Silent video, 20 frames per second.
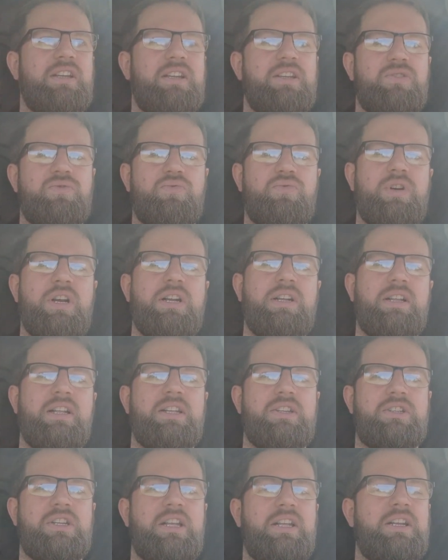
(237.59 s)

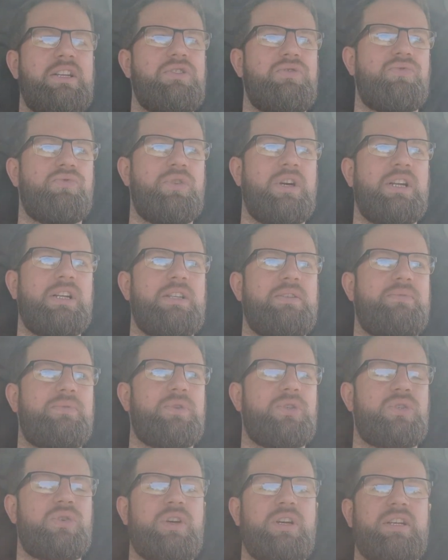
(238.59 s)
And it is really
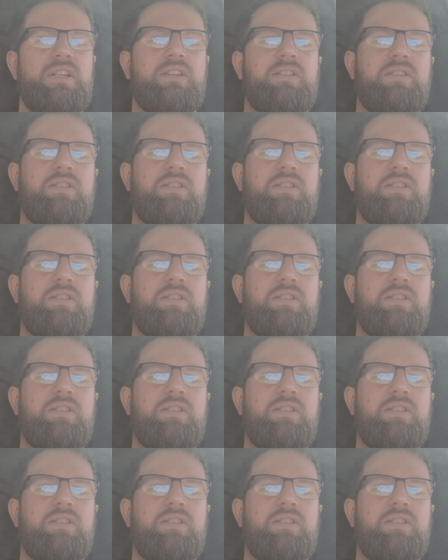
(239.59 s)
frustrating